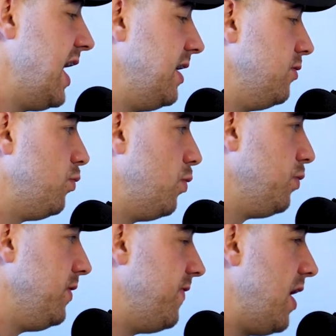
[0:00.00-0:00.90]
And
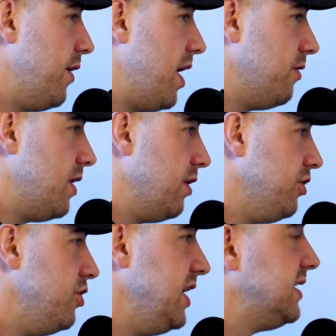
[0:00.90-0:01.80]
what we found our
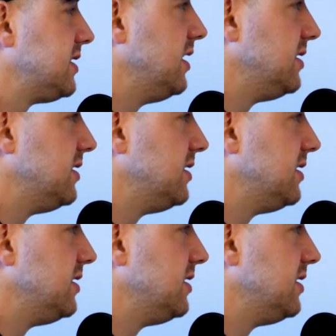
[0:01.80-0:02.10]
unique skill